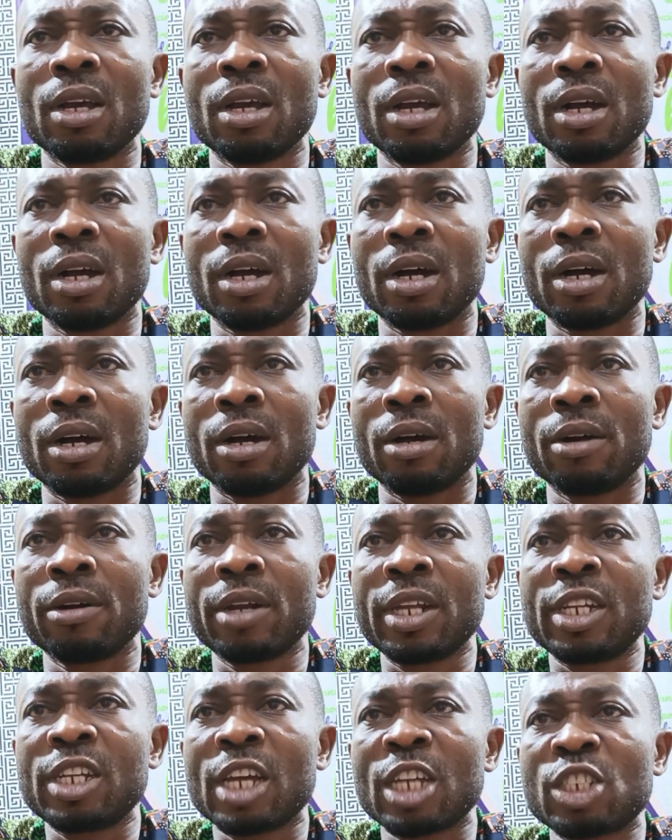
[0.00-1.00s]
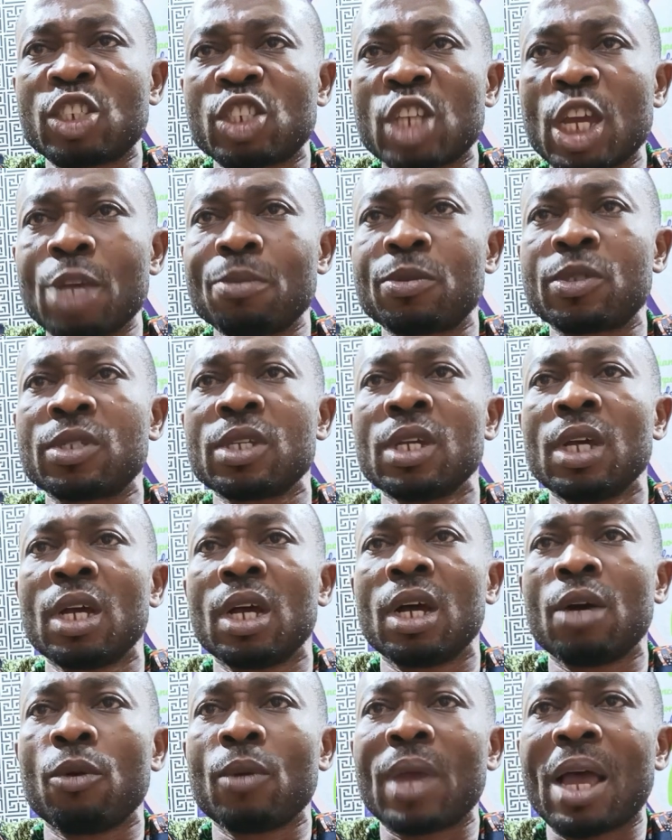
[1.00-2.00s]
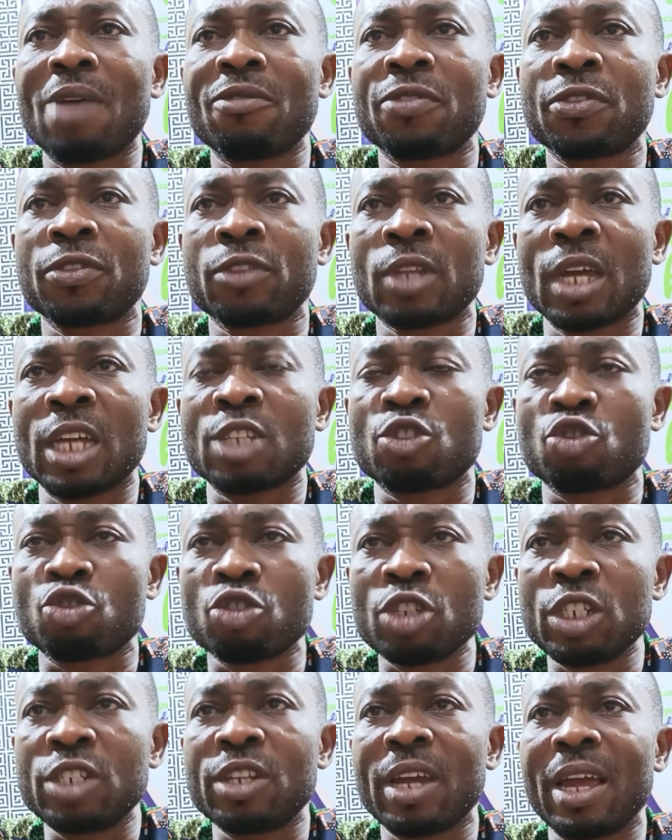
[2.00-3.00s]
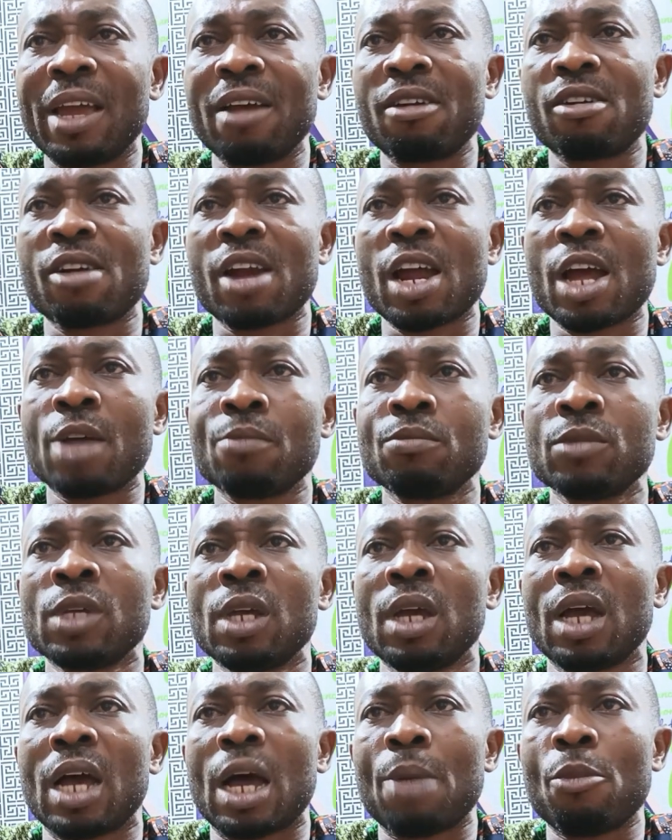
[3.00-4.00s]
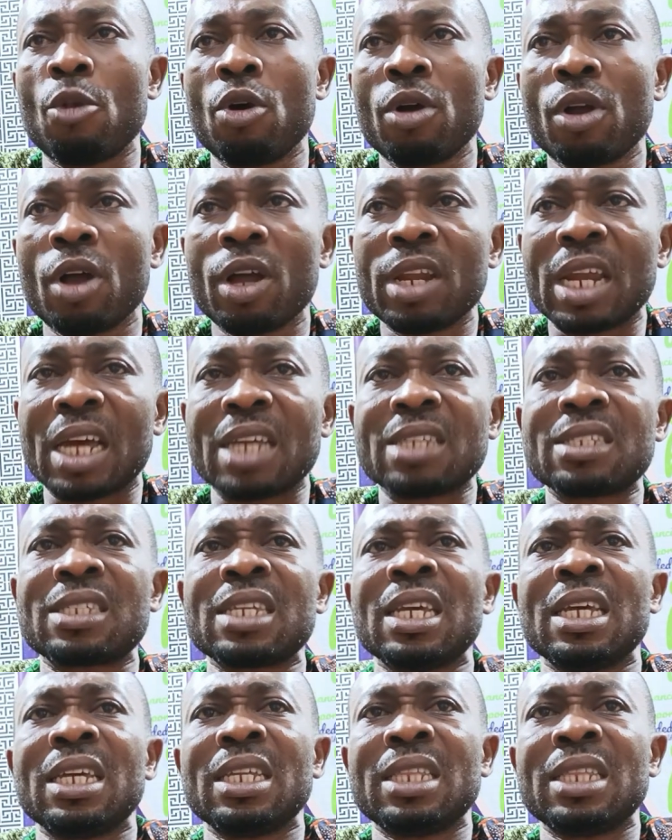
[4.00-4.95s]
radial shapes, we have tree diagram, among others.